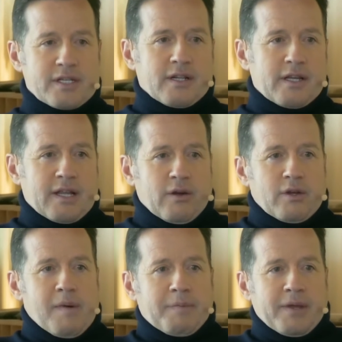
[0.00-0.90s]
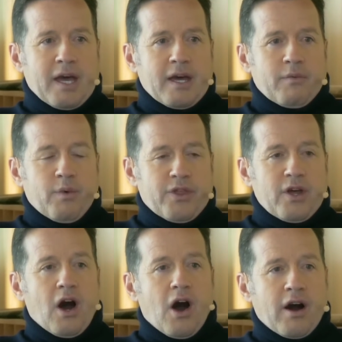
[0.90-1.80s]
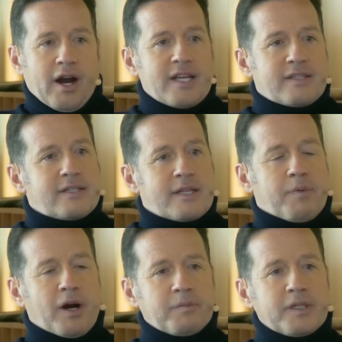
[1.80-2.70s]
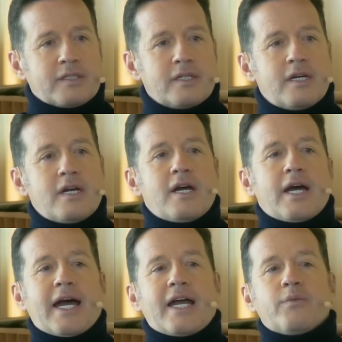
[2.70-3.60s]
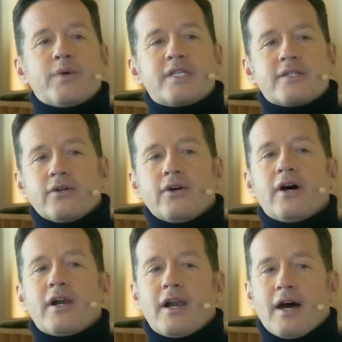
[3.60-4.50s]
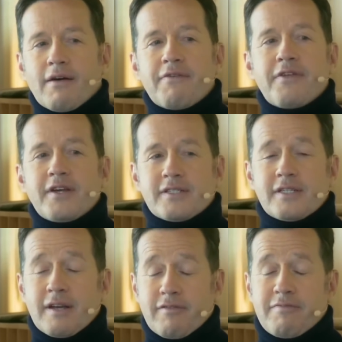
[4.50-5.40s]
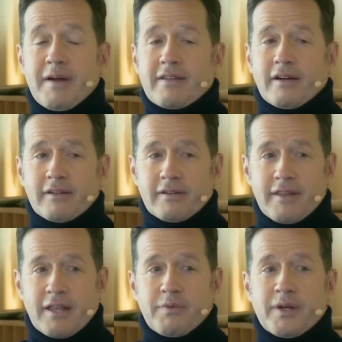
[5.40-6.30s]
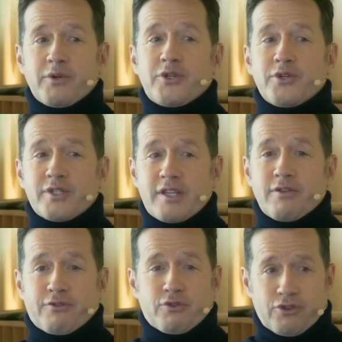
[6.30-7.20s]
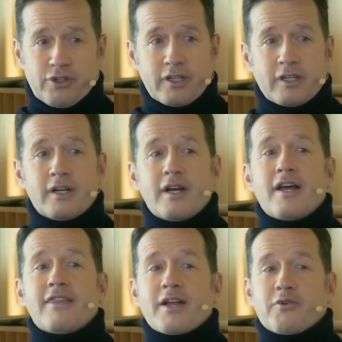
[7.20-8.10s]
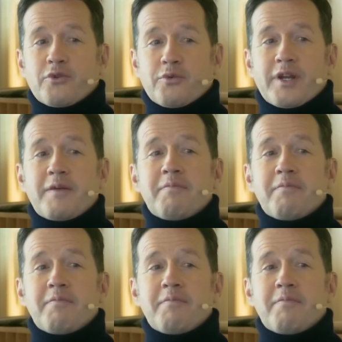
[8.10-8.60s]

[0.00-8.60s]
recently at Audemars Piguet with the R&D department, and we saw a lot of things in terms of material that we could use in the future. That could